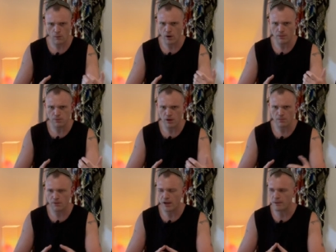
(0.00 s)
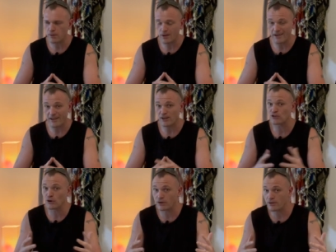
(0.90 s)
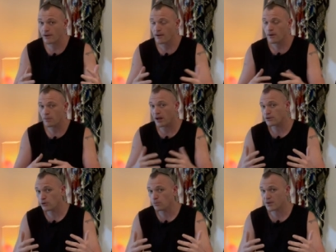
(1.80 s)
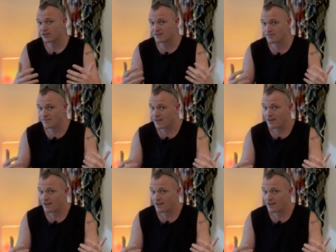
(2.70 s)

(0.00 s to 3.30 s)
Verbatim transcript: I want to plug and play, but like, I shouldn't, but I do because I'm,